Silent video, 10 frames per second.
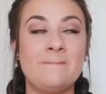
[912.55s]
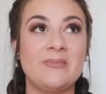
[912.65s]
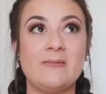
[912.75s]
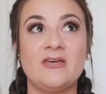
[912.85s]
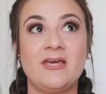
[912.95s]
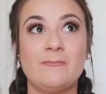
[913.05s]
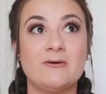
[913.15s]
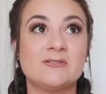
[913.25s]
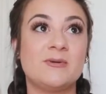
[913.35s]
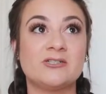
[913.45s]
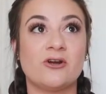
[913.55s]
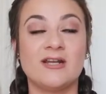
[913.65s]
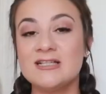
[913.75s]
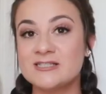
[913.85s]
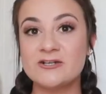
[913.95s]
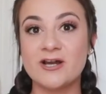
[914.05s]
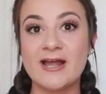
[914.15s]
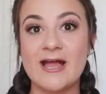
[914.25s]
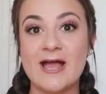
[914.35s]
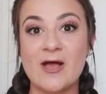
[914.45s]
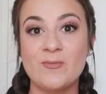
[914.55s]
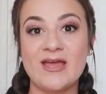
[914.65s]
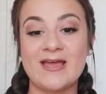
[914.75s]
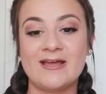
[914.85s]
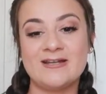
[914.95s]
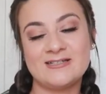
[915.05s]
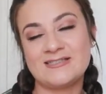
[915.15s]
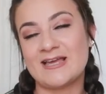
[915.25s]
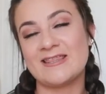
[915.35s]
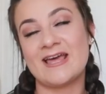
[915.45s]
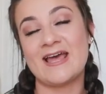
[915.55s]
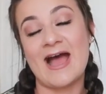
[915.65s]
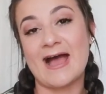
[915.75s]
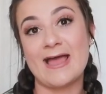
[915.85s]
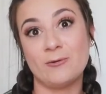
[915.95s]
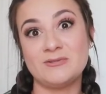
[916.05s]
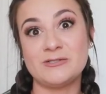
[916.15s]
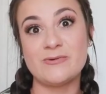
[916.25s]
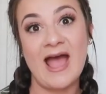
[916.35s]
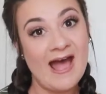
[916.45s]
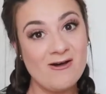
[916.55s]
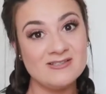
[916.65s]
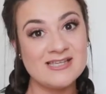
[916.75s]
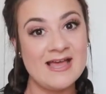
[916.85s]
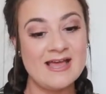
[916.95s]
Maybe post a picture on Instagram and say that I helped you out.